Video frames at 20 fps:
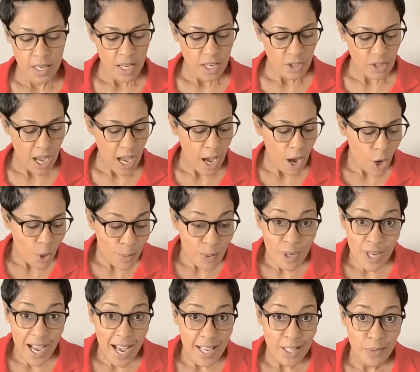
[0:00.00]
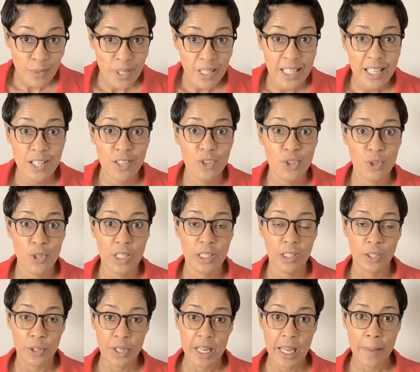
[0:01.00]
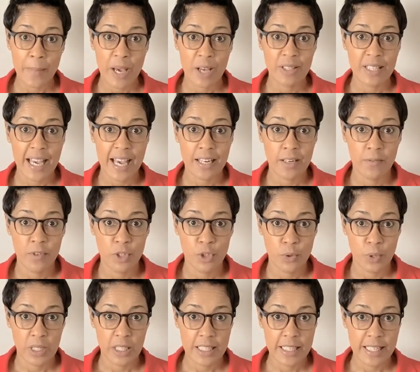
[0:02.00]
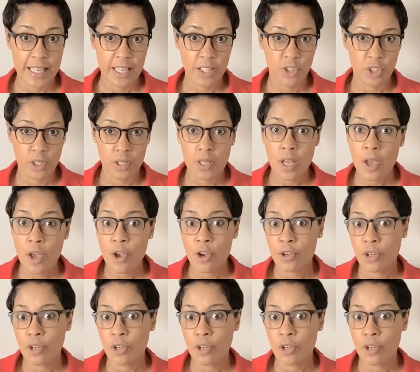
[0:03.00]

So I hope you guys really enjoyed learning about data visualization.